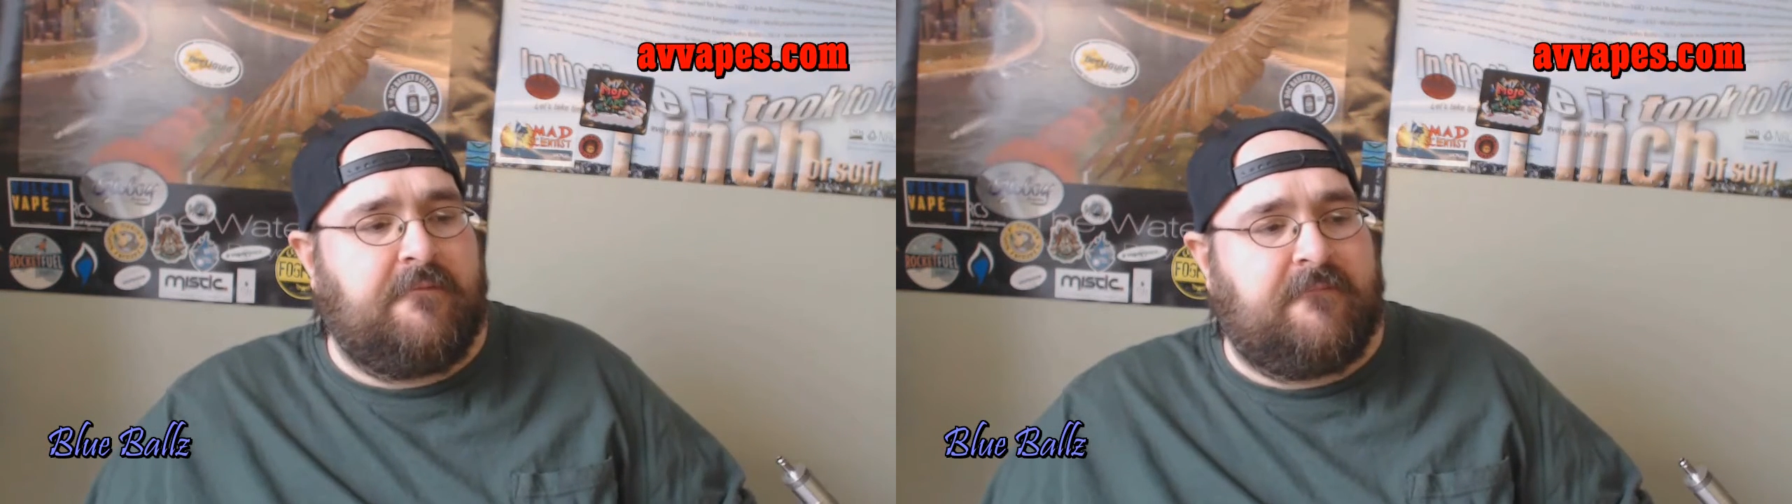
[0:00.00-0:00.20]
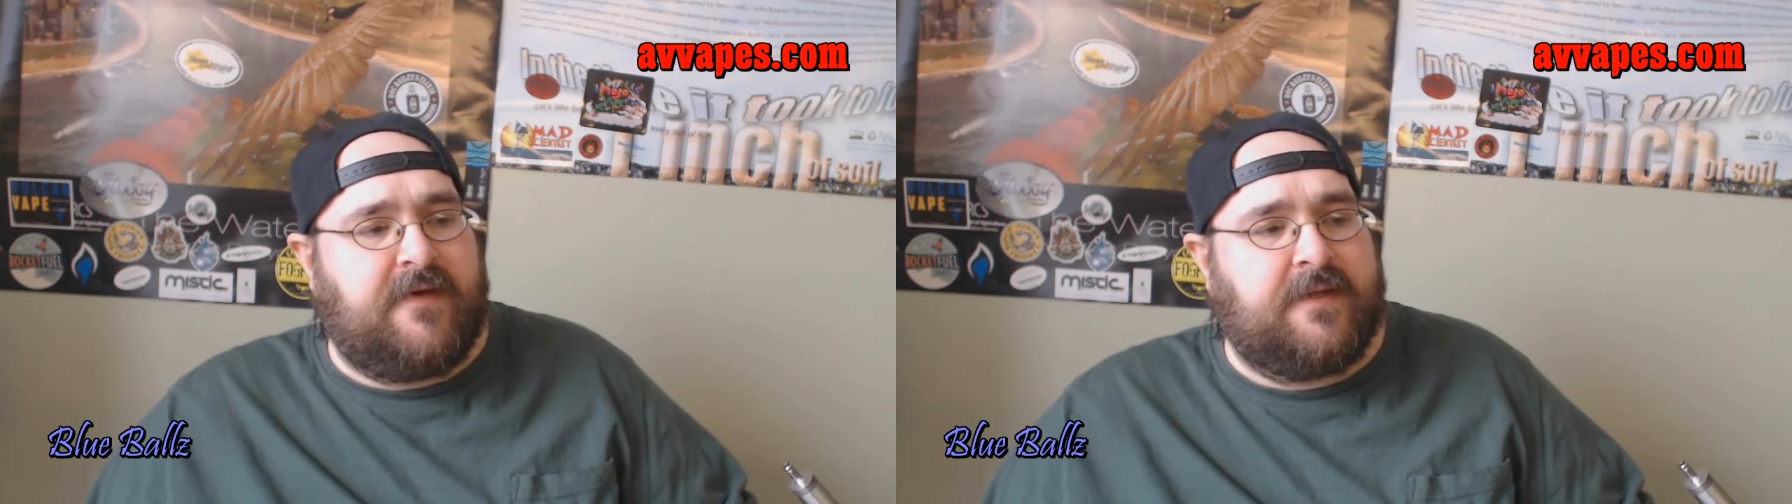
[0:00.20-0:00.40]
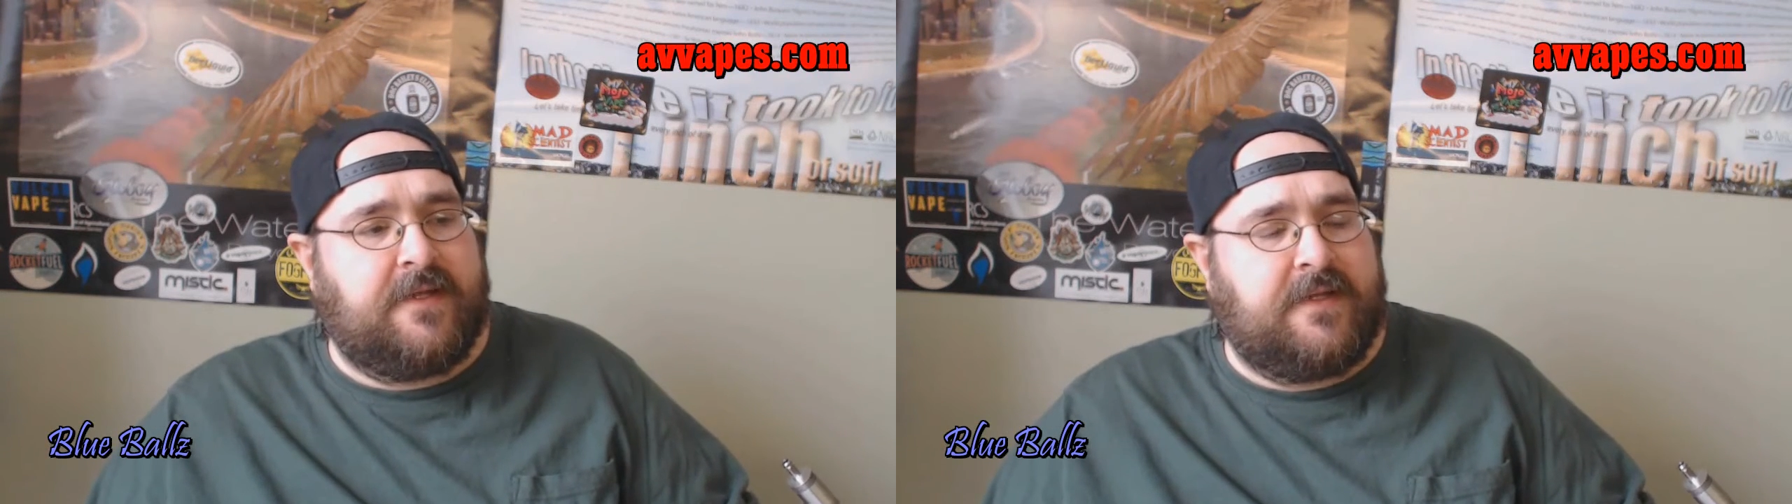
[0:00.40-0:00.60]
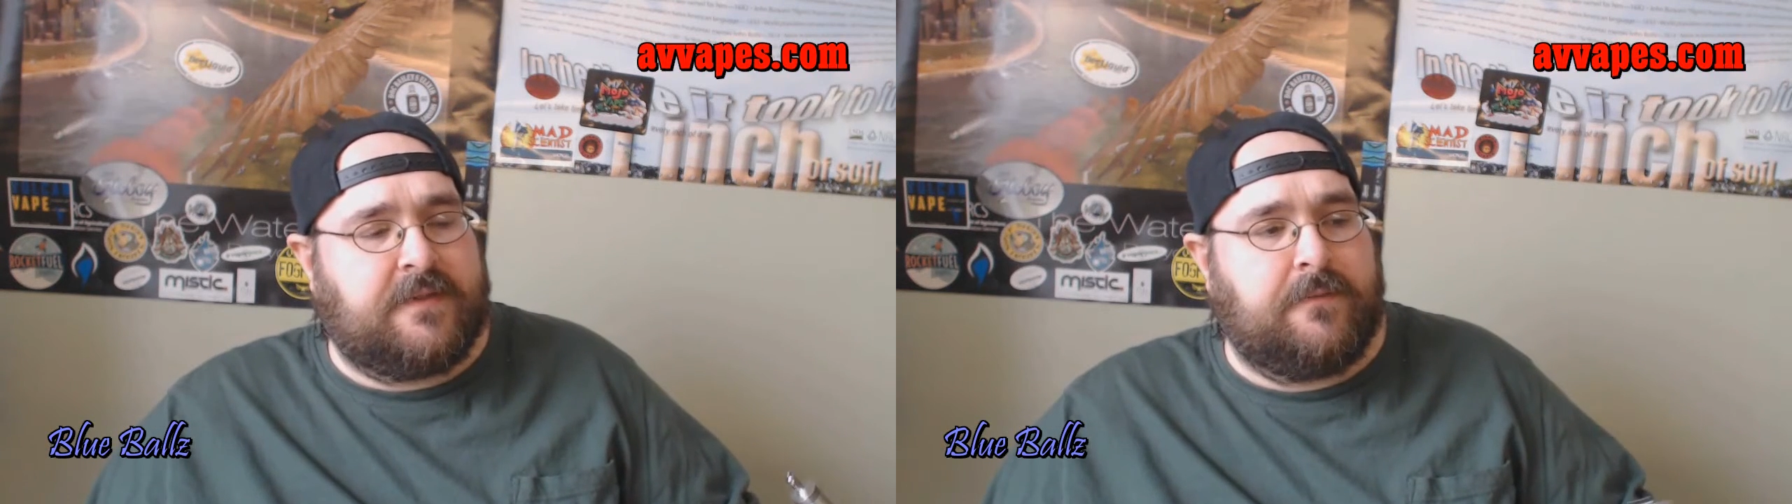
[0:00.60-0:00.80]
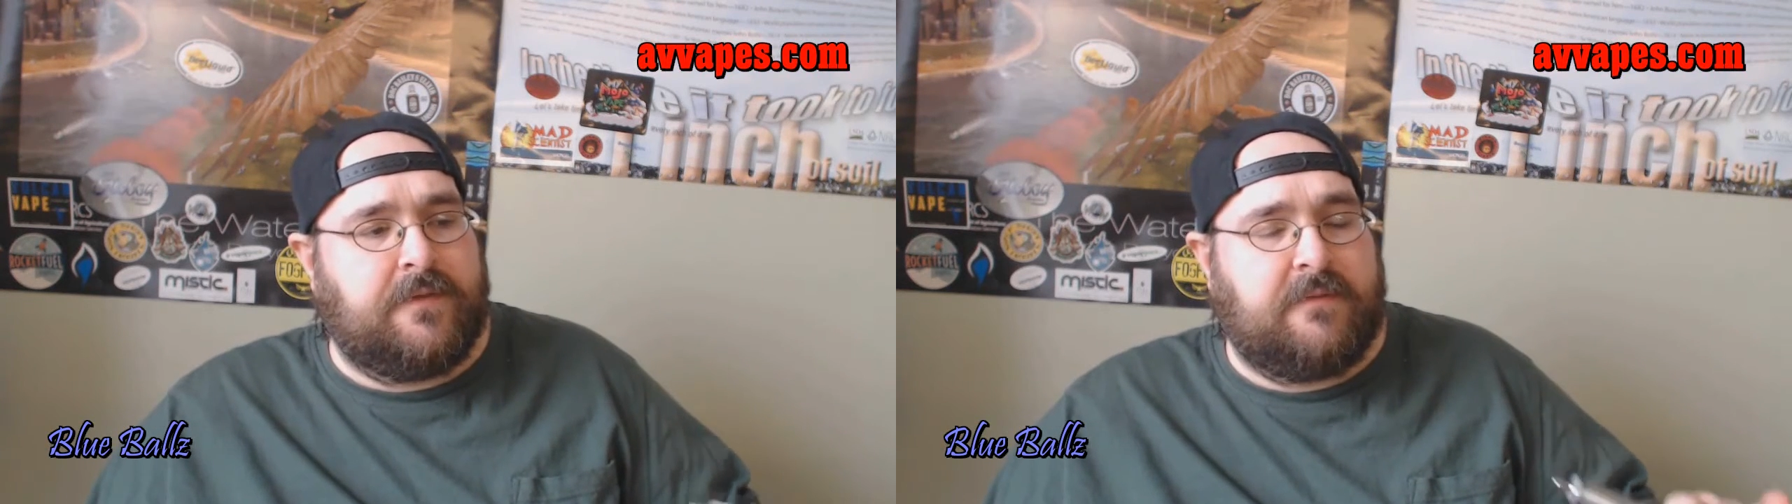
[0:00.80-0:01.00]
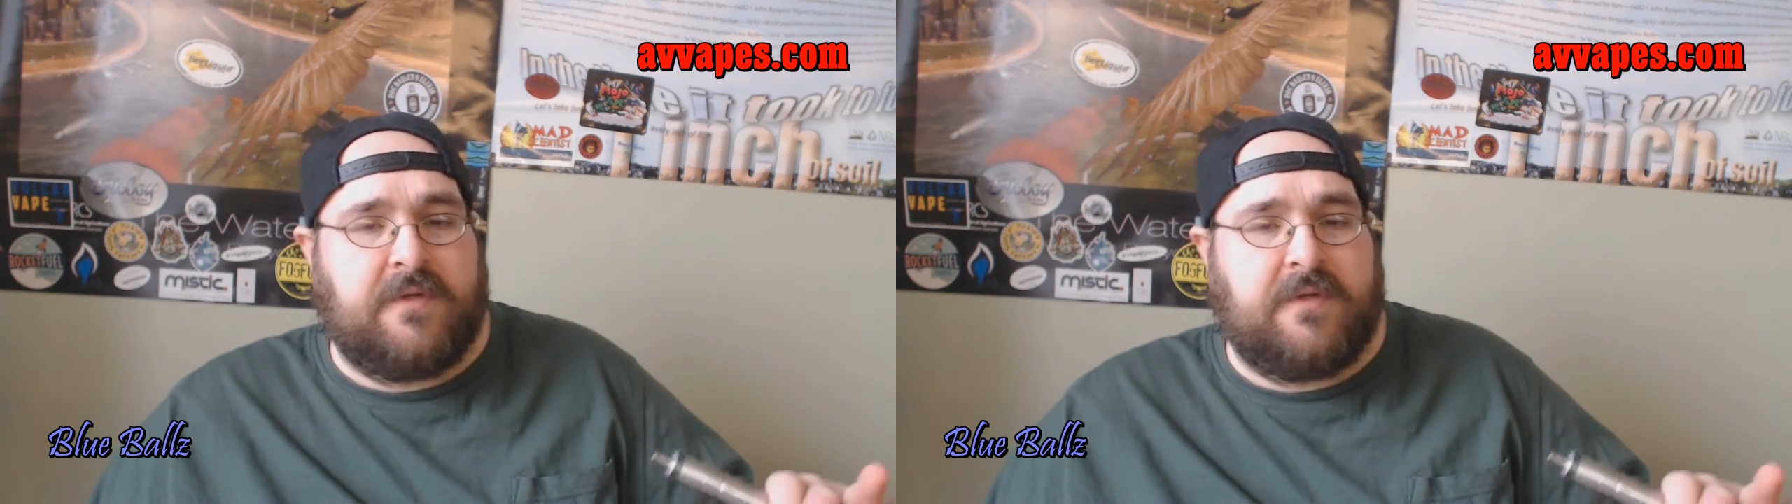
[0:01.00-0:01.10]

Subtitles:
profile on this one,